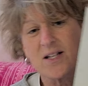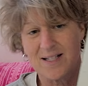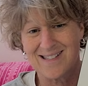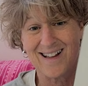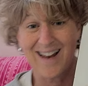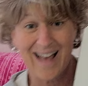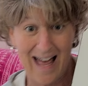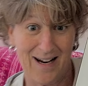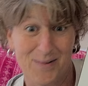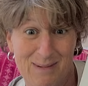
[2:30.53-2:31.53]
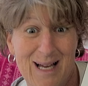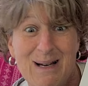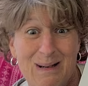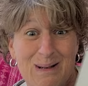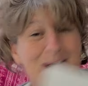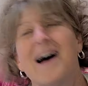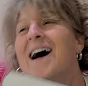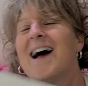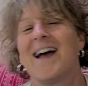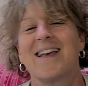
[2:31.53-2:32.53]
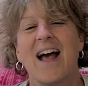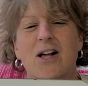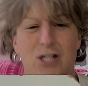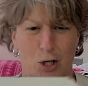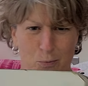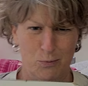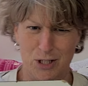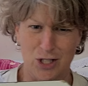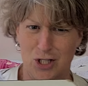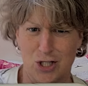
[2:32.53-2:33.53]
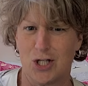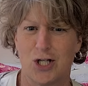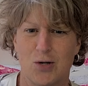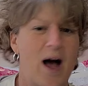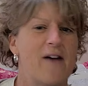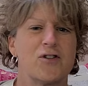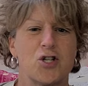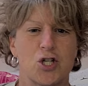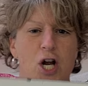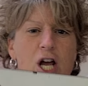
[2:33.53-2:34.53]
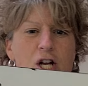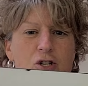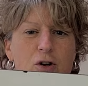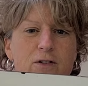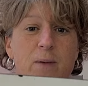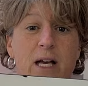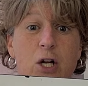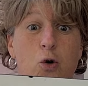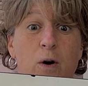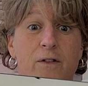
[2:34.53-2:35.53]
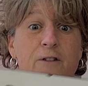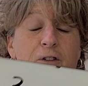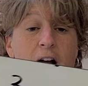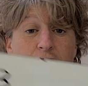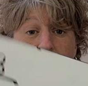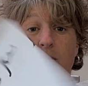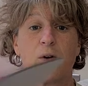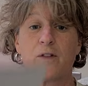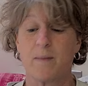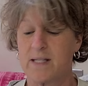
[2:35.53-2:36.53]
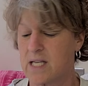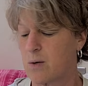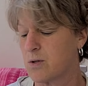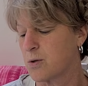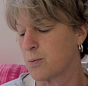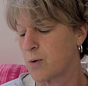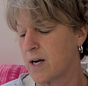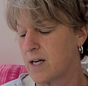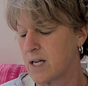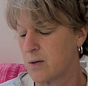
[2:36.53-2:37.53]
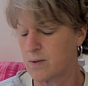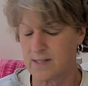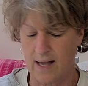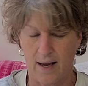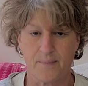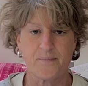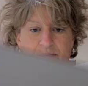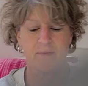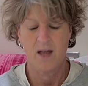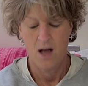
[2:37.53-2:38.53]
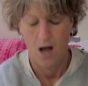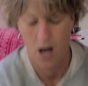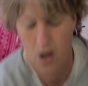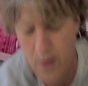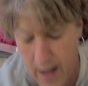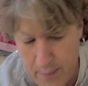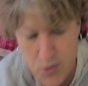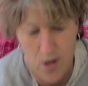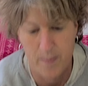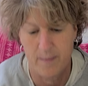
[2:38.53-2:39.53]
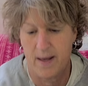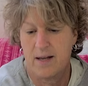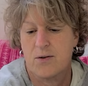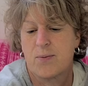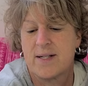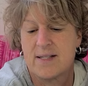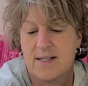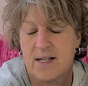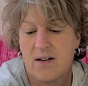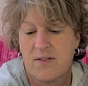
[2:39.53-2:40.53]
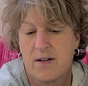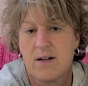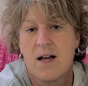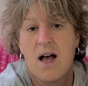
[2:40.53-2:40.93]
And he's all like, I don't know. And Cal's like, Mrs. C, you have to make an equivalent fraction. Equivalent means equal, so write an equal sign. Okay, I'm dropping my crazy stuff here.